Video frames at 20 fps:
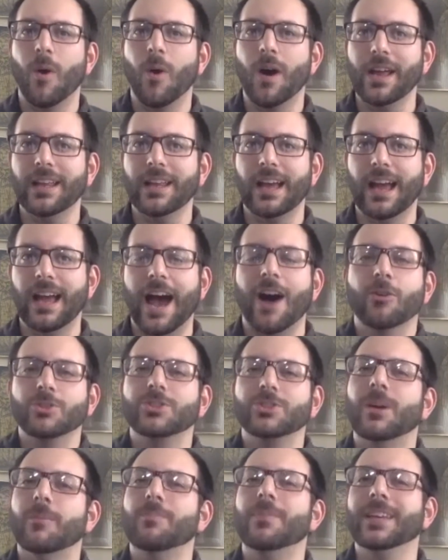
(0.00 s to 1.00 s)
how
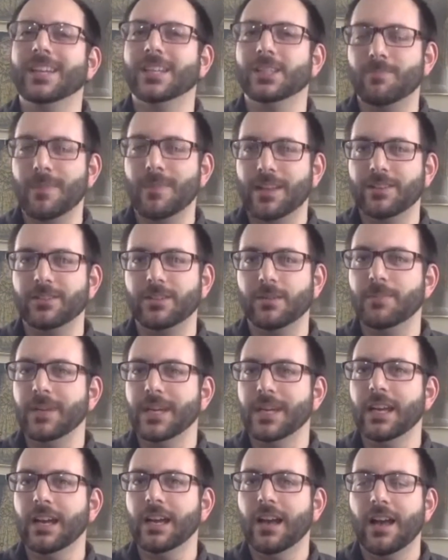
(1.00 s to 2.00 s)
something is meant to
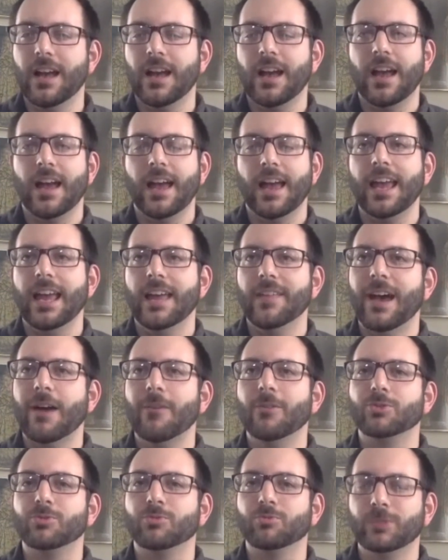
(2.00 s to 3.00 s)
be. And that
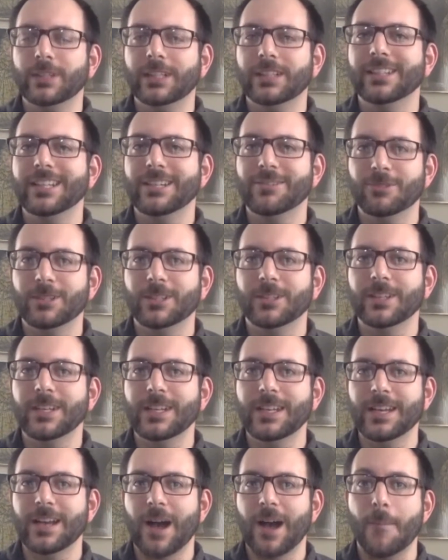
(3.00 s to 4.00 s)
was really,
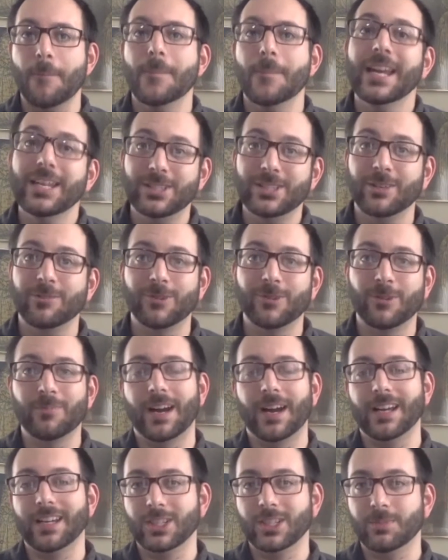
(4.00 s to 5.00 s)
really amazing from
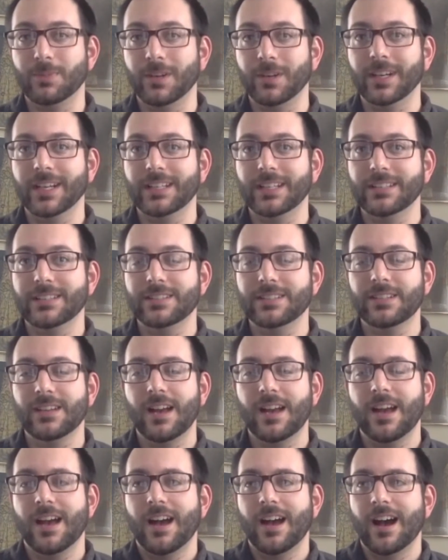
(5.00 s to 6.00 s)
my experience.
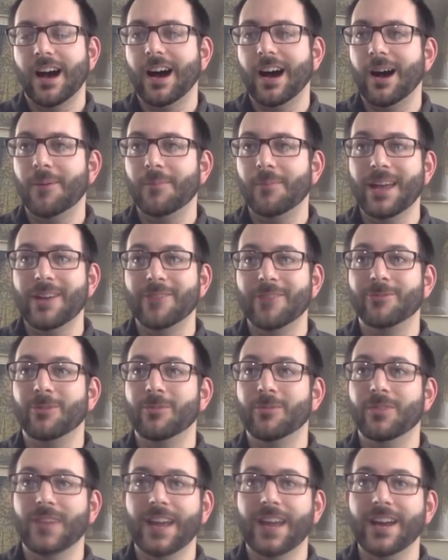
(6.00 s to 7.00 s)
And from
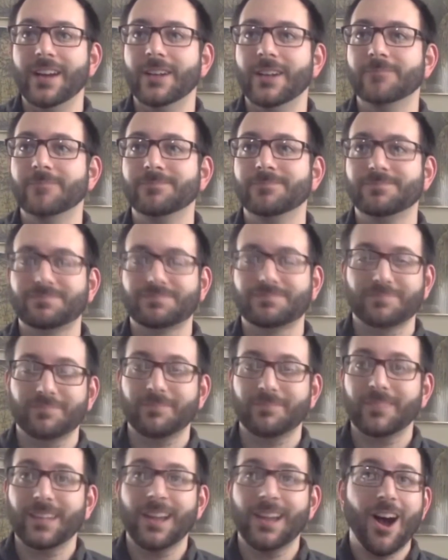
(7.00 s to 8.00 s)
there,
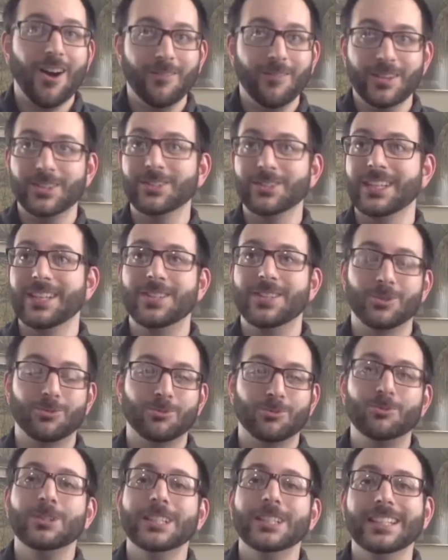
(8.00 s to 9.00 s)
obviously, this is
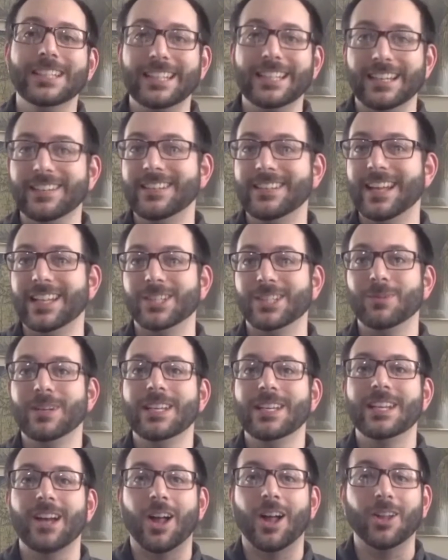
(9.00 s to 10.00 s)
really condensed. We
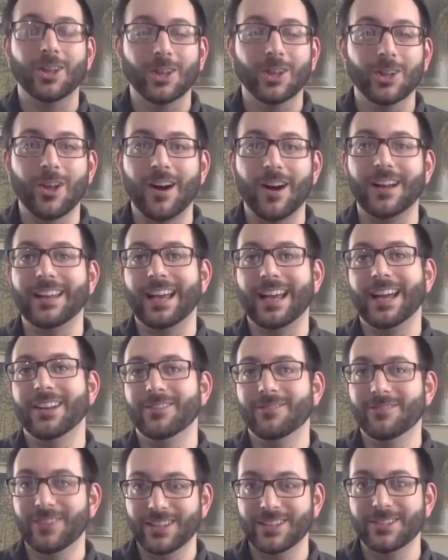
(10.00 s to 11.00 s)
did a lot at
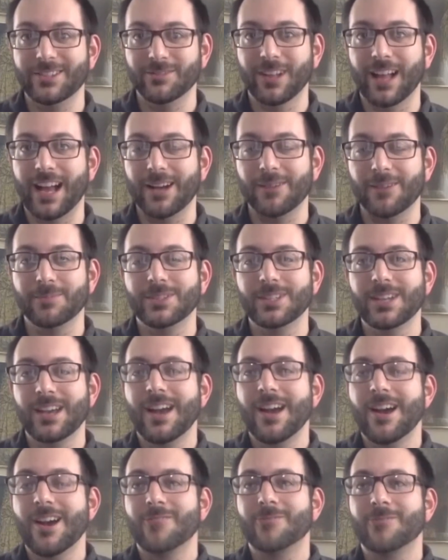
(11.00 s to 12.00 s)
Inventive Labs.
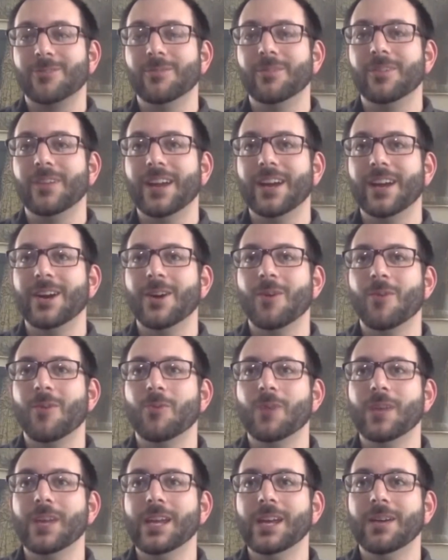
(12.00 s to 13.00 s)
From there,
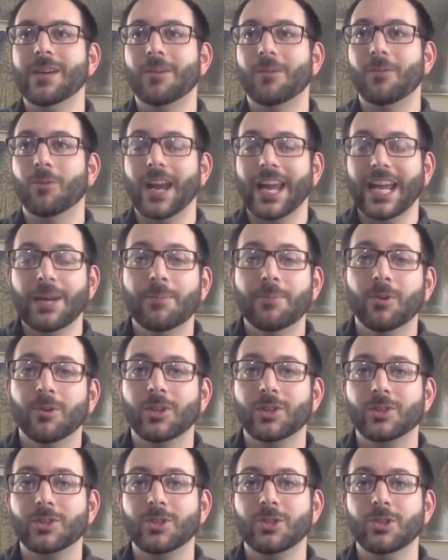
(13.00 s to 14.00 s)
we were able
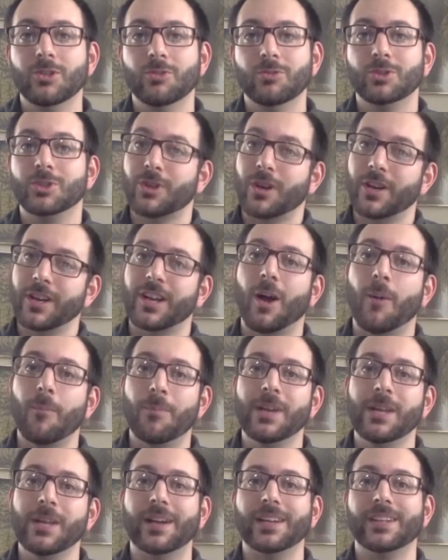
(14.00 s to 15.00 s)
to start a
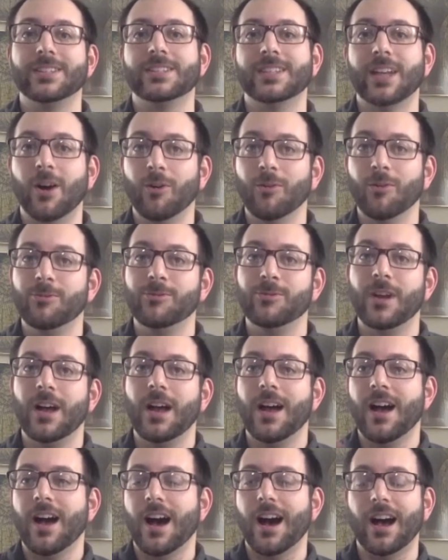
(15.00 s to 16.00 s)
company, myself
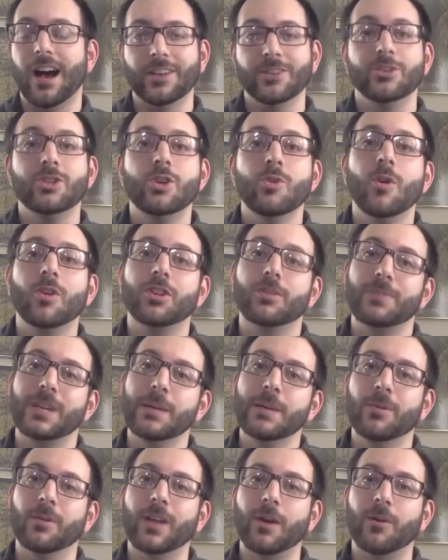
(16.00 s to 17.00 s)
and two other
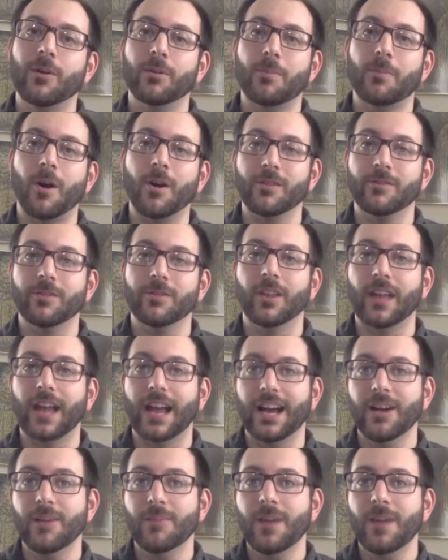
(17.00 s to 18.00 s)
people that were part of the
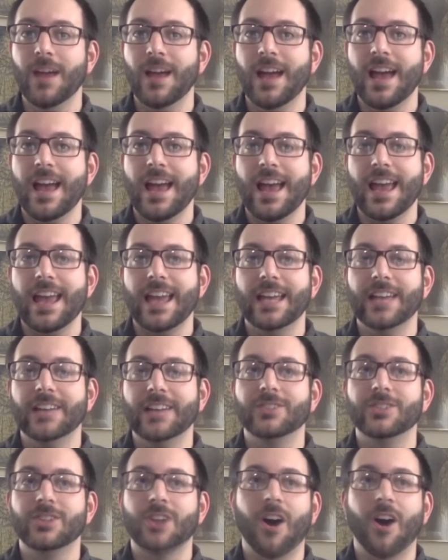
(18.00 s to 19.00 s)
lab.
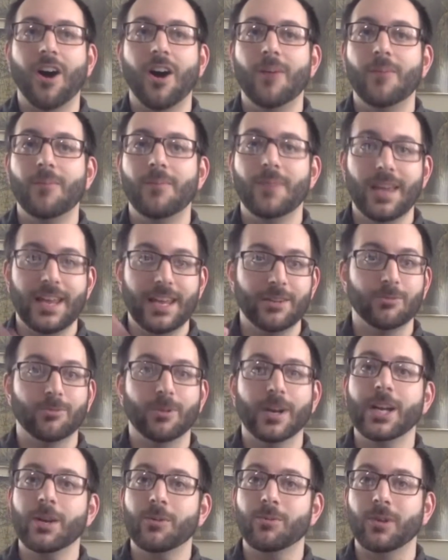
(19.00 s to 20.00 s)
And Tom and
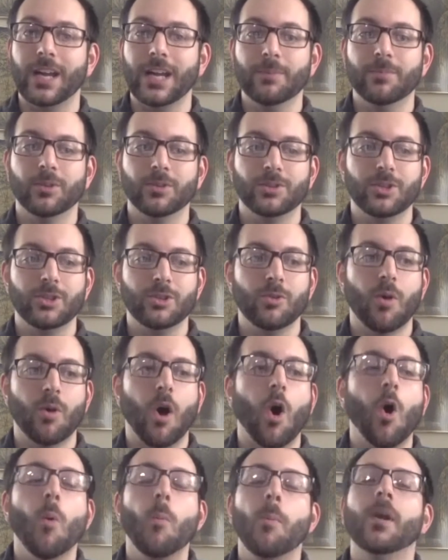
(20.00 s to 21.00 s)
Rick were able to
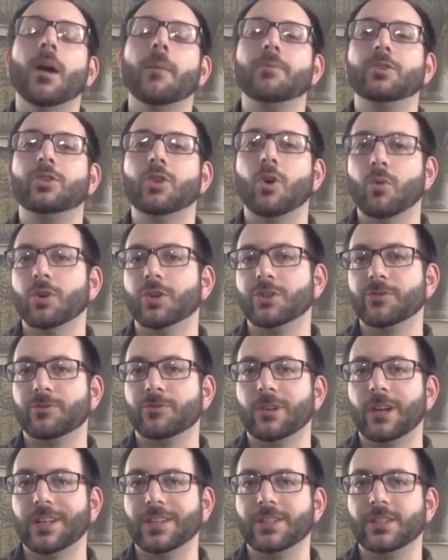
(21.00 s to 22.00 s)
open up doors for
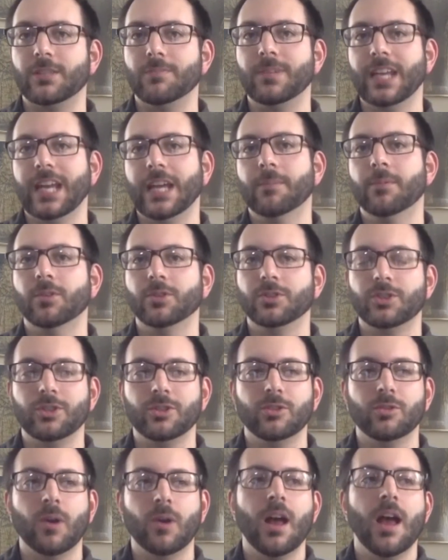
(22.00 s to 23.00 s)
us to be able
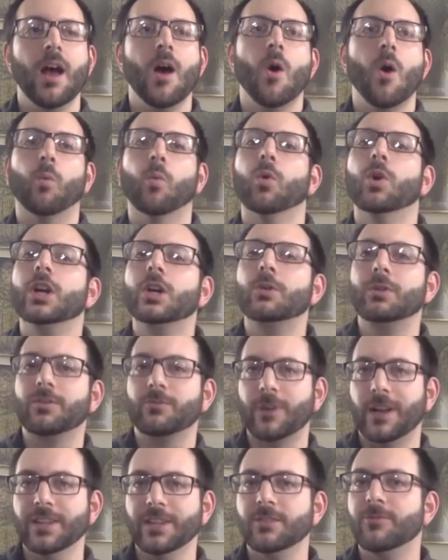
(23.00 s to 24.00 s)
to work with
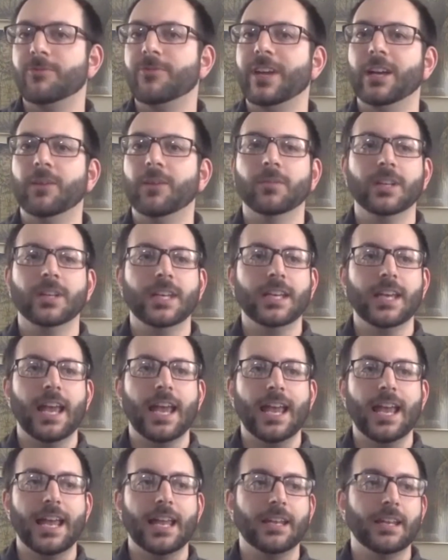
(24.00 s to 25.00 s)
friends and family
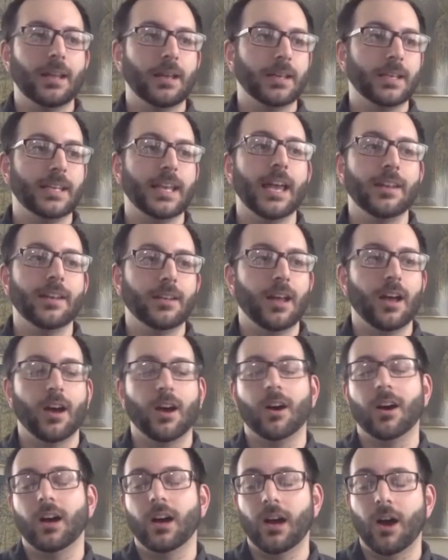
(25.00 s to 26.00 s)
and get
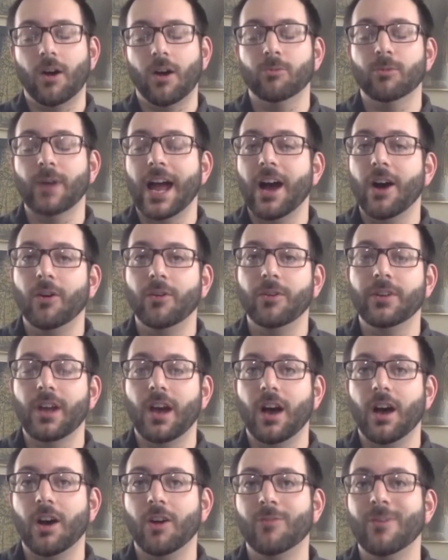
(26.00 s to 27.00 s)
a round
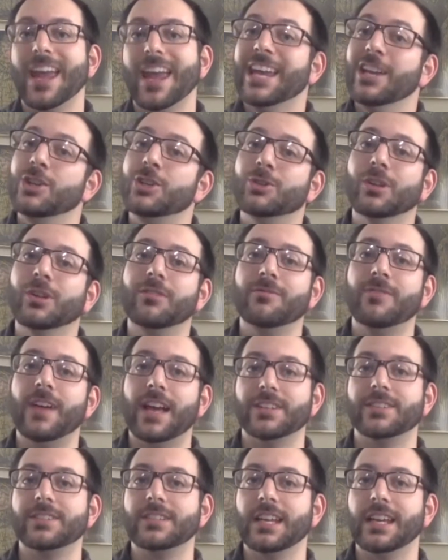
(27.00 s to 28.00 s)
of angel
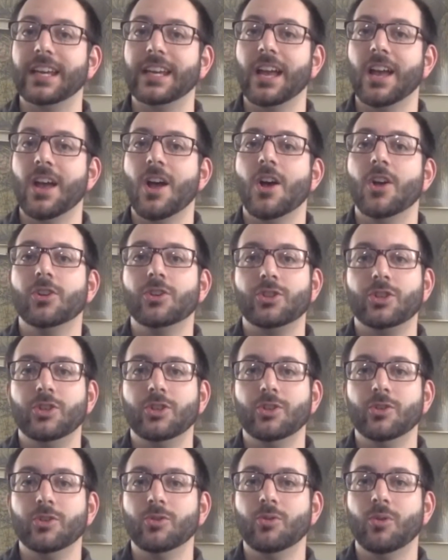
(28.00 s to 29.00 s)
investing
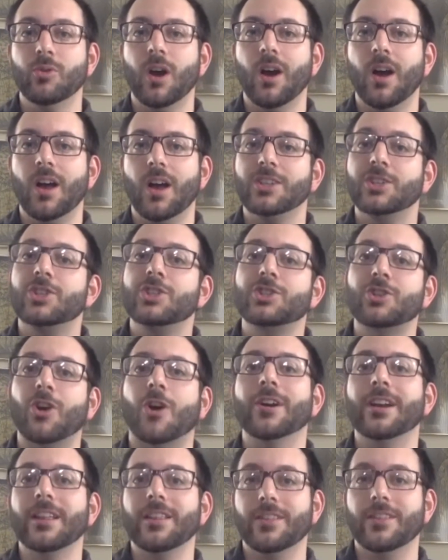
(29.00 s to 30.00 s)
to
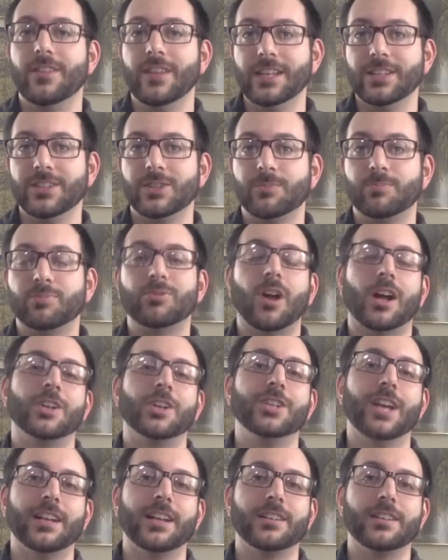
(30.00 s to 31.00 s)
start this
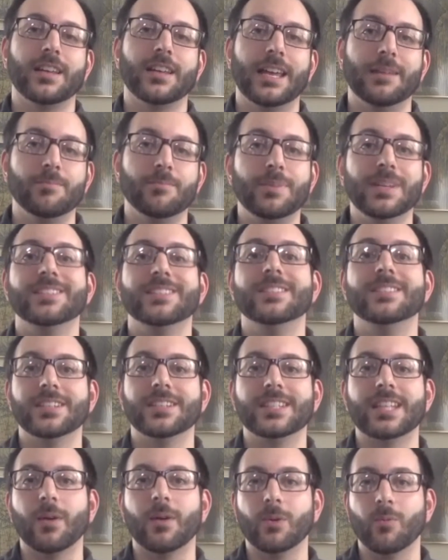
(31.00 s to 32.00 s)
project and business
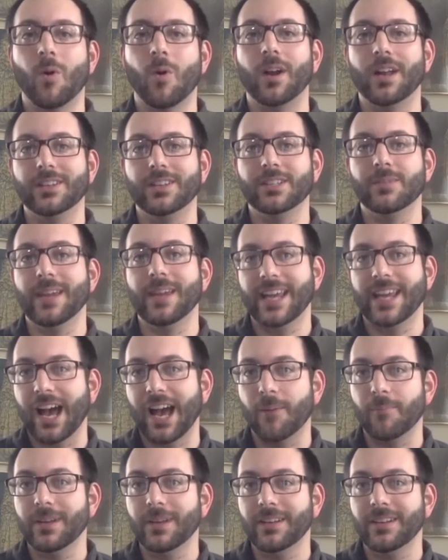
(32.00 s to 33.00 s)
that we wanted to make
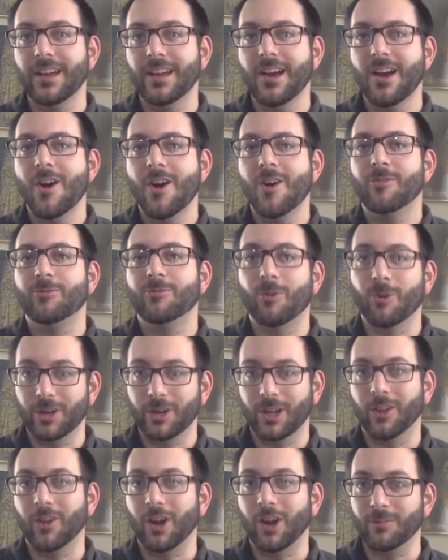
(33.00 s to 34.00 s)
happen for an
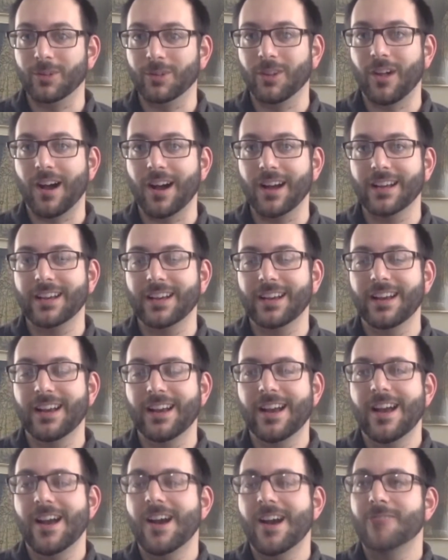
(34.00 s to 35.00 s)
alarm clock.
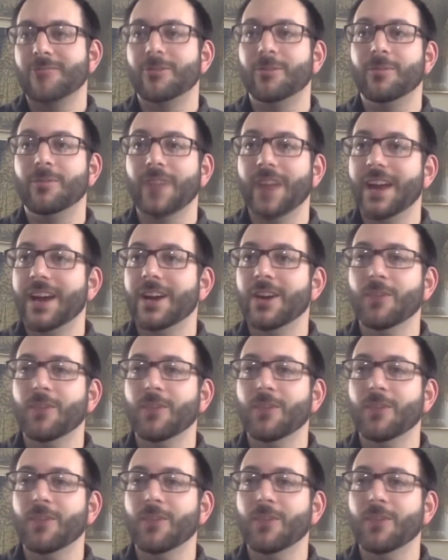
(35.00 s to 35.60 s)
From there, we